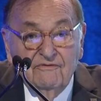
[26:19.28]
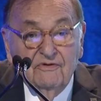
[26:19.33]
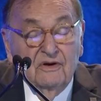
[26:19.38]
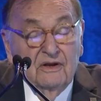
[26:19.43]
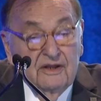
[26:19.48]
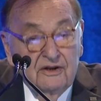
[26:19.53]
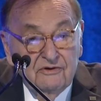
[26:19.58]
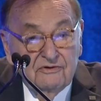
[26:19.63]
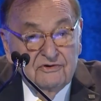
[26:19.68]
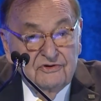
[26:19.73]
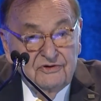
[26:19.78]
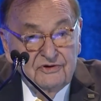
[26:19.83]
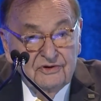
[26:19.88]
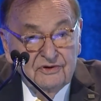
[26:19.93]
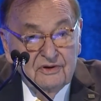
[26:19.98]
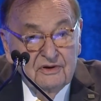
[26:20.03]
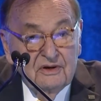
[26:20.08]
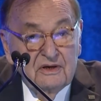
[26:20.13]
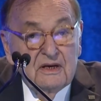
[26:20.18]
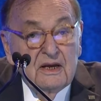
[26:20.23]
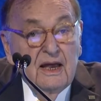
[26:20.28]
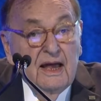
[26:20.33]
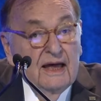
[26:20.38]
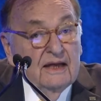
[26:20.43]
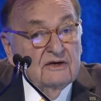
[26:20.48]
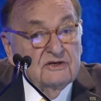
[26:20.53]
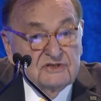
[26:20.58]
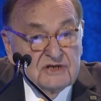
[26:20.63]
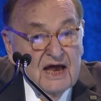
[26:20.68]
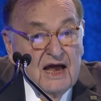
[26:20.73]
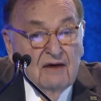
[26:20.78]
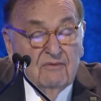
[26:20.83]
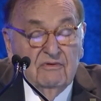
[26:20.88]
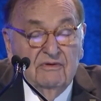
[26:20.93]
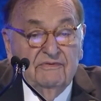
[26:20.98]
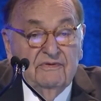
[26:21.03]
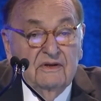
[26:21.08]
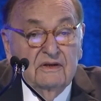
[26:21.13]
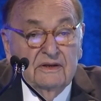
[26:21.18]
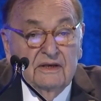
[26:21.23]
literature, had a child
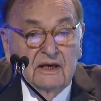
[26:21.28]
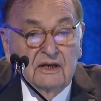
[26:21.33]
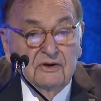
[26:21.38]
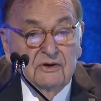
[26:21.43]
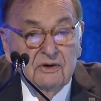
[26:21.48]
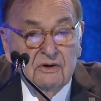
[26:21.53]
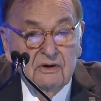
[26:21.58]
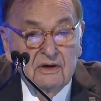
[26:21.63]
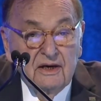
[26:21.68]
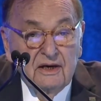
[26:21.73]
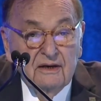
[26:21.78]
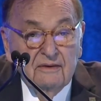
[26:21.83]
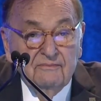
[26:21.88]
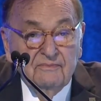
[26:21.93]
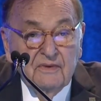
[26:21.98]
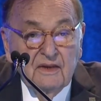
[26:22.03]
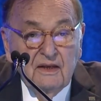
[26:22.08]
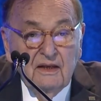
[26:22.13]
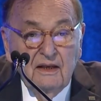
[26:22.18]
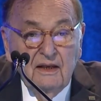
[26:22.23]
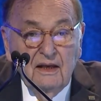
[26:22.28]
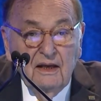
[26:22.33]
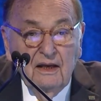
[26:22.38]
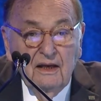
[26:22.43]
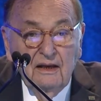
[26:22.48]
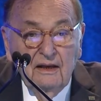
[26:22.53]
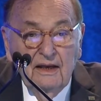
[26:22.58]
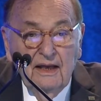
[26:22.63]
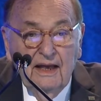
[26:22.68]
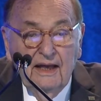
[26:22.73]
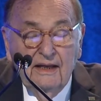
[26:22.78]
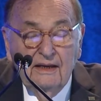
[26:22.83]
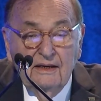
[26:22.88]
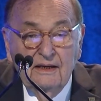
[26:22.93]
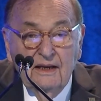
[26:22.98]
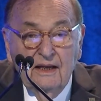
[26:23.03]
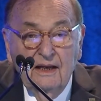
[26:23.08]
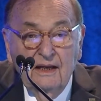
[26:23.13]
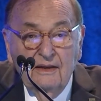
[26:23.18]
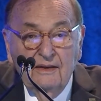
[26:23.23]
with phenylketonuria.
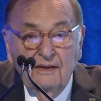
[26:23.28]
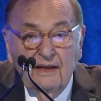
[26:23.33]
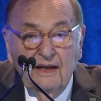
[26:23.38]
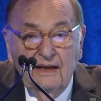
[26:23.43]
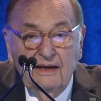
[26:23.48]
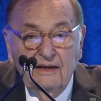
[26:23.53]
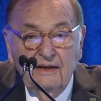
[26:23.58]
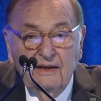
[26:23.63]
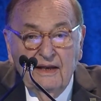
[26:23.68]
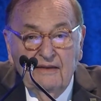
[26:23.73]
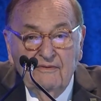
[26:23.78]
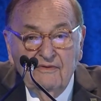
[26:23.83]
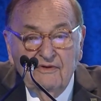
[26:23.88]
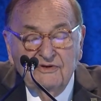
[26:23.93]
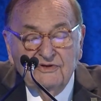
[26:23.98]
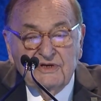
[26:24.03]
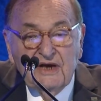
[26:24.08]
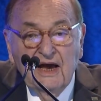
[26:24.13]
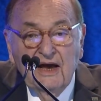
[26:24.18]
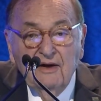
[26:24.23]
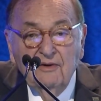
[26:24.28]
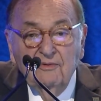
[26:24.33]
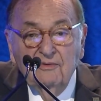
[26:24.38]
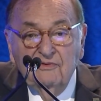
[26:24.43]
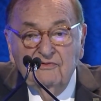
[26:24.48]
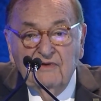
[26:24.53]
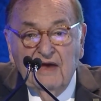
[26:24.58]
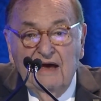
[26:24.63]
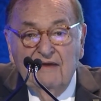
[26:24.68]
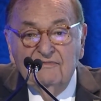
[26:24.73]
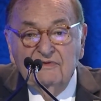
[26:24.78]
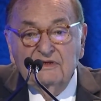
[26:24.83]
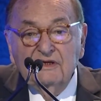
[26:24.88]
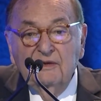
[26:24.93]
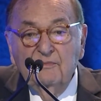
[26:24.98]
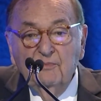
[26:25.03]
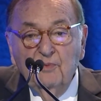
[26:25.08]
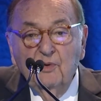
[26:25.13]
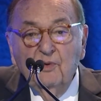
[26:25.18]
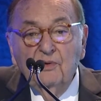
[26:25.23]
And the child was
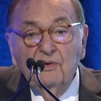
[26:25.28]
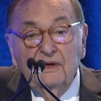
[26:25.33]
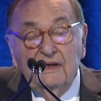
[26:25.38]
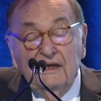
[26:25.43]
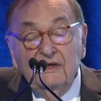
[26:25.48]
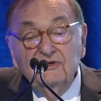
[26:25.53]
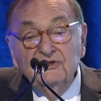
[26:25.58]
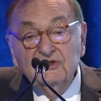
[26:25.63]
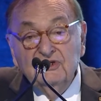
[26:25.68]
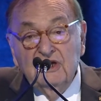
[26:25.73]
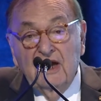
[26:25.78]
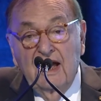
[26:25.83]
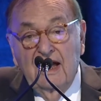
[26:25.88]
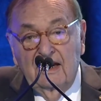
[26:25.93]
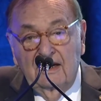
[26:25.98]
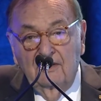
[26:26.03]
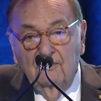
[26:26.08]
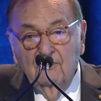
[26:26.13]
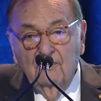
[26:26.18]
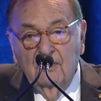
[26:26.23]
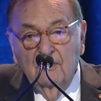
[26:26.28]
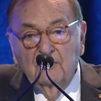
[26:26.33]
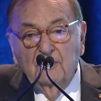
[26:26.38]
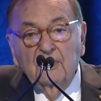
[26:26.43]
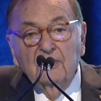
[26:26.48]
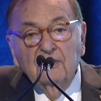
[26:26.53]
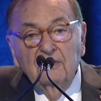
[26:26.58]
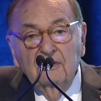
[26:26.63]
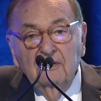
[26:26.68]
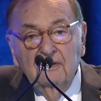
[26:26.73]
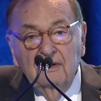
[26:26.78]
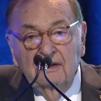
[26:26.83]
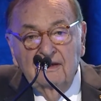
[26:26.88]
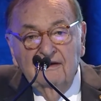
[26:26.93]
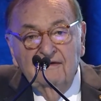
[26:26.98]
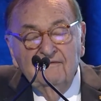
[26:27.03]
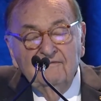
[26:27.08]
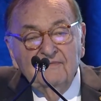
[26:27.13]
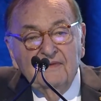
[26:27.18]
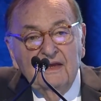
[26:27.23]
obviously born in China, where Pearl
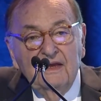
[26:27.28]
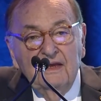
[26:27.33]
lived,